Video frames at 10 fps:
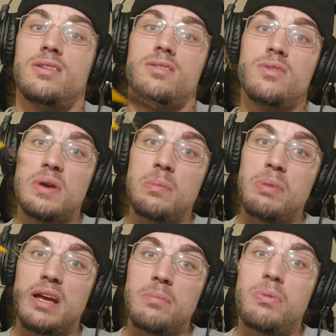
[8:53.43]
doing a
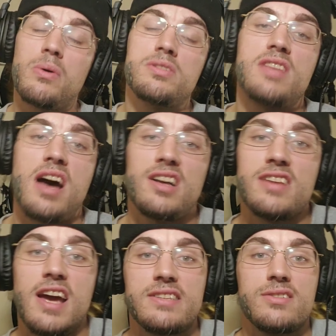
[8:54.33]
pick and poke style
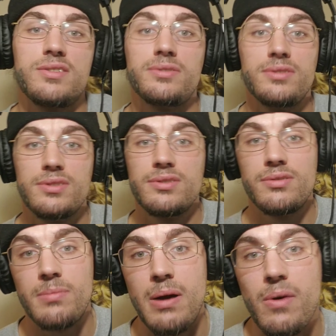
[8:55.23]
tattoo
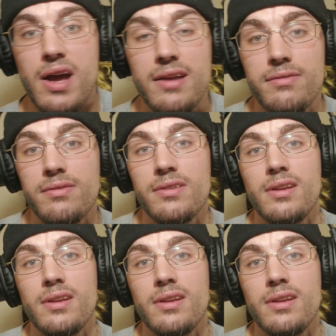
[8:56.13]
on my wife.